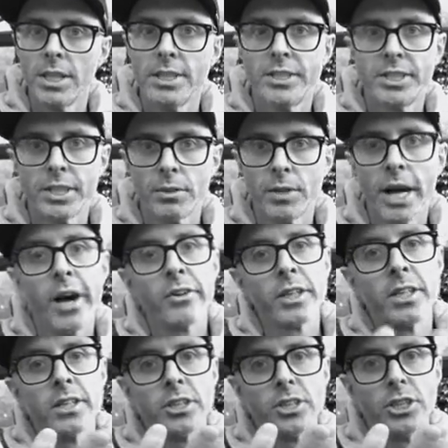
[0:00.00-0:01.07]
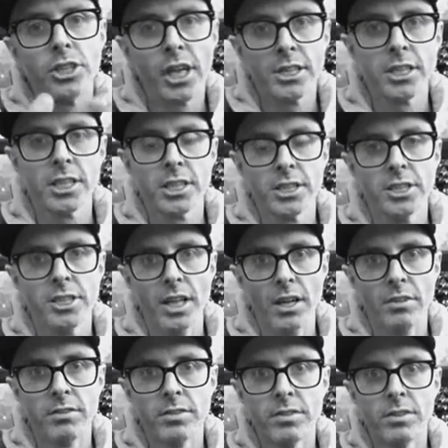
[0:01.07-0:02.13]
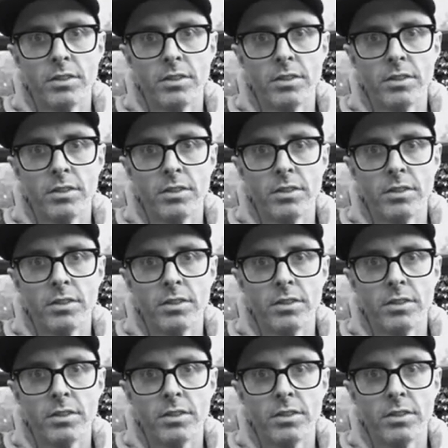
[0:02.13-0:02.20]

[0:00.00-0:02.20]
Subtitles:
sit around judging yourself.